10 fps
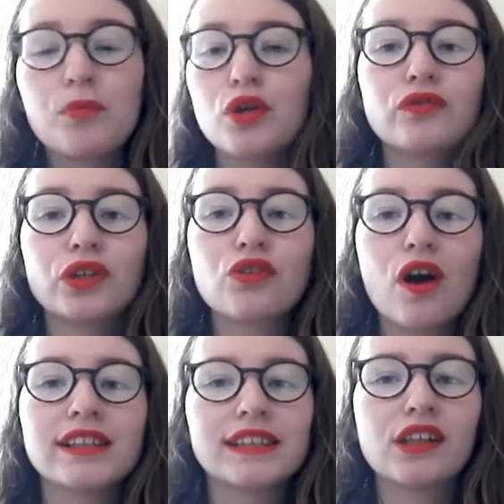moved
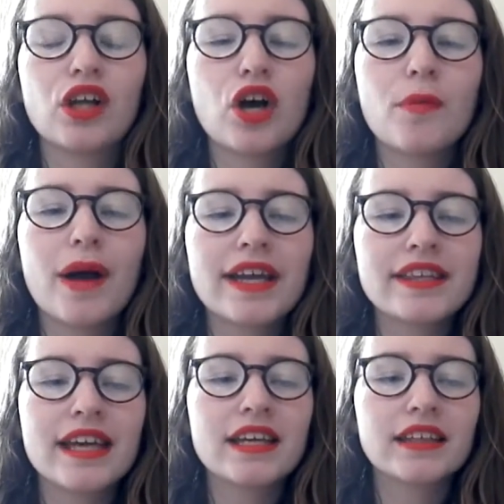across the globe. I
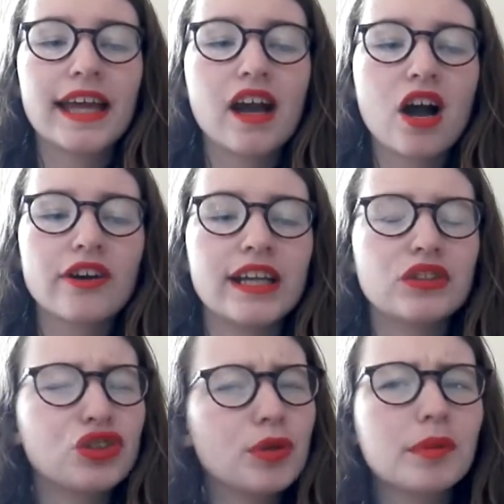think they are
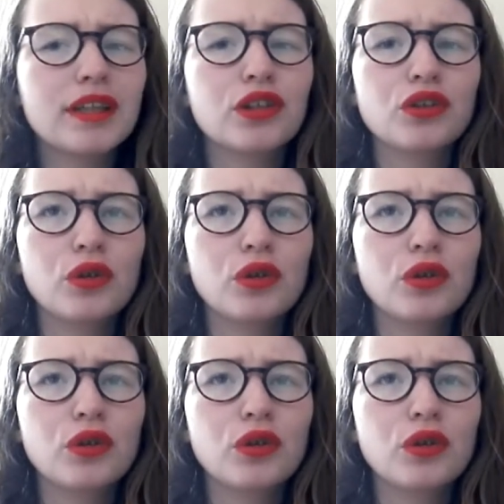in Dublin,